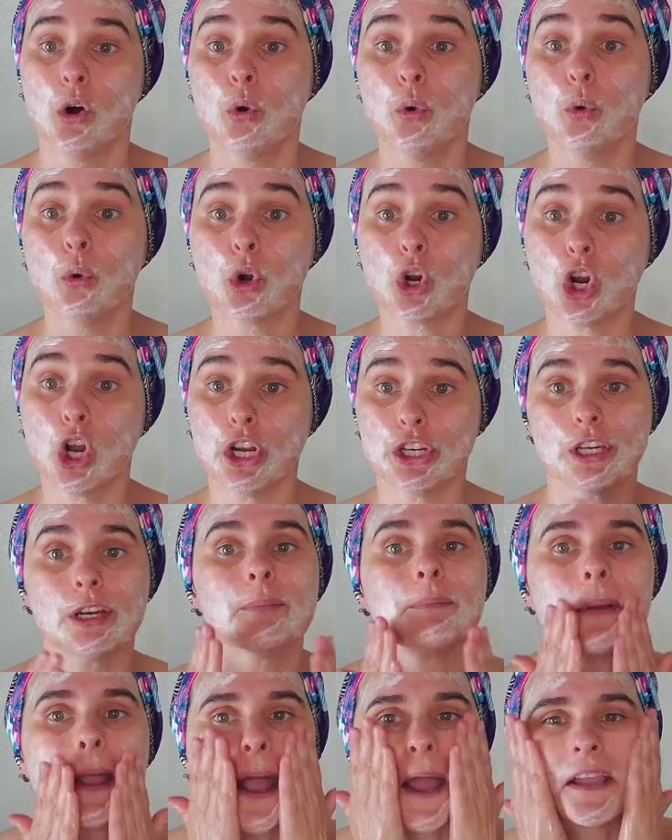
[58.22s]
or on your
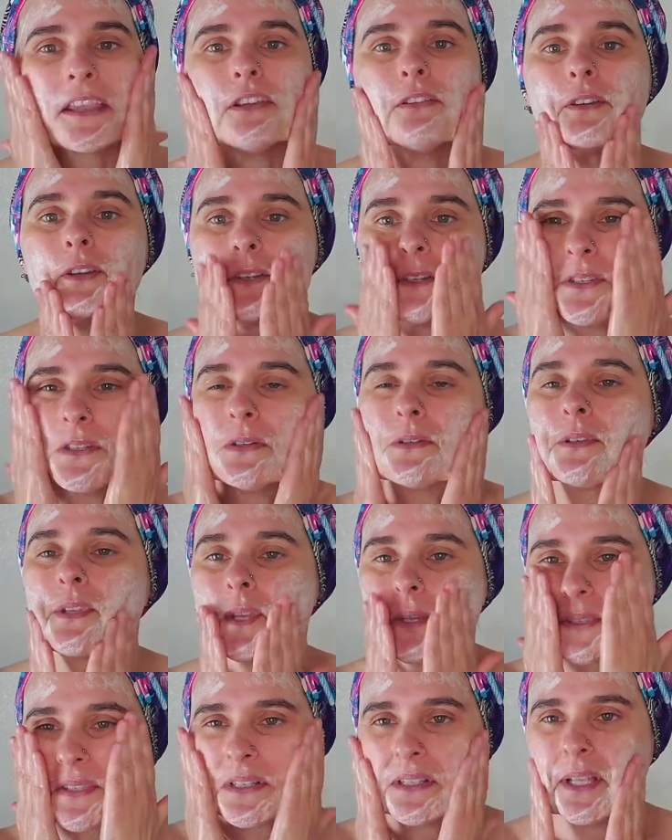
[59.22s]
back, you can use
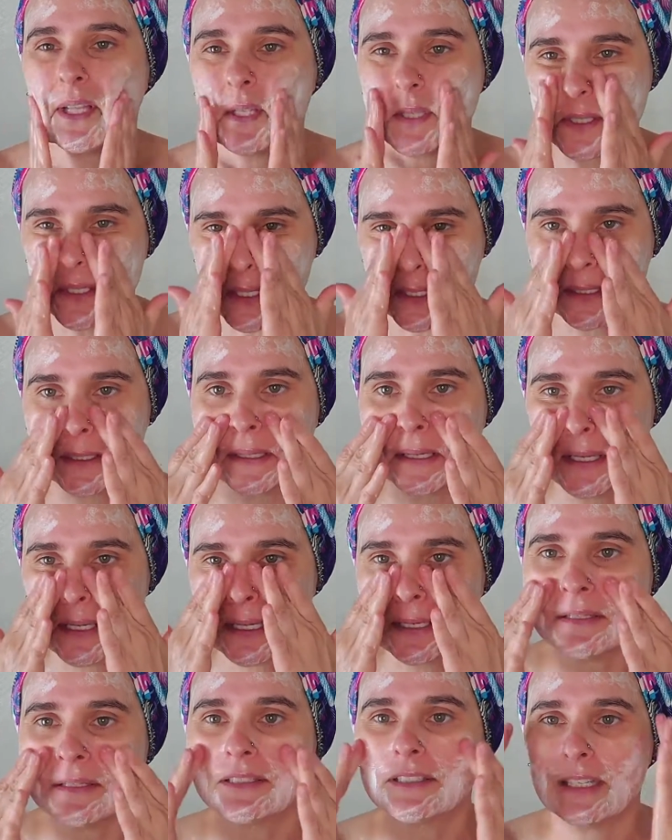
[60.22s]
this cleanser
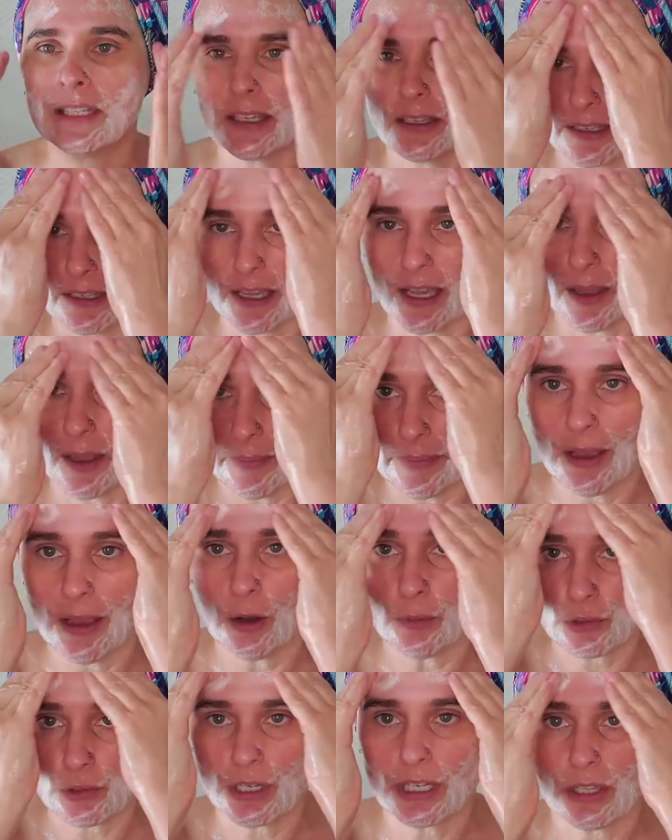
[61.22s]
to
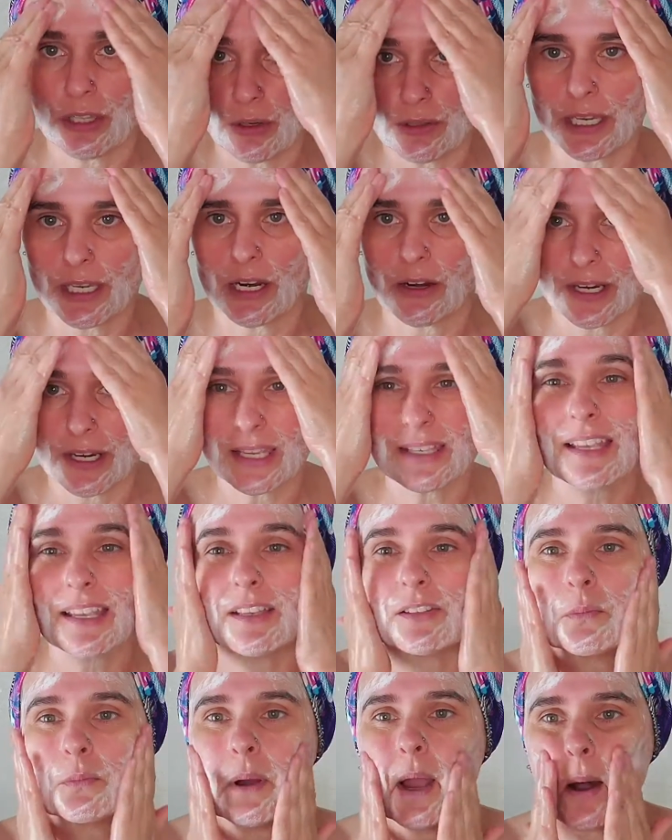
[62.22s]
help treat those areas
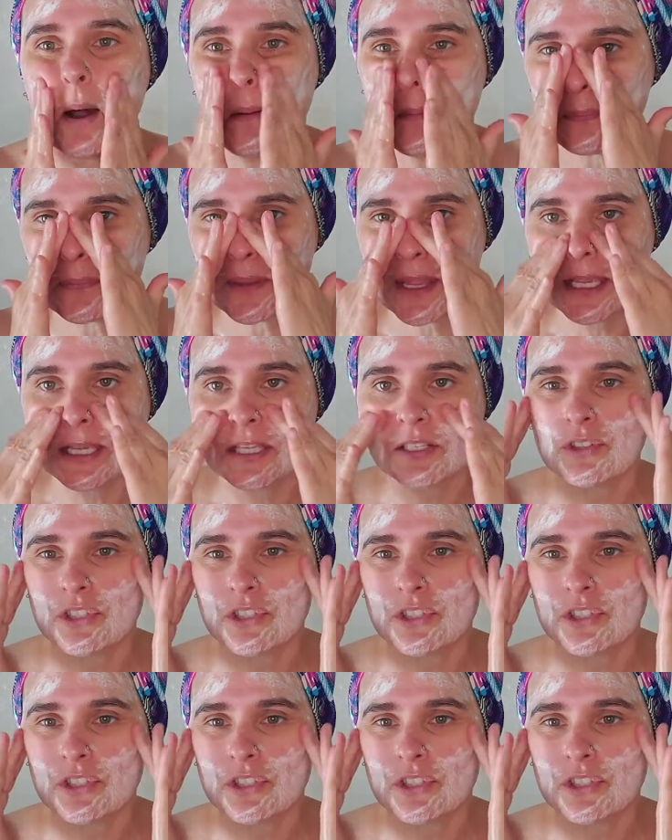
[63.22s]
as well. So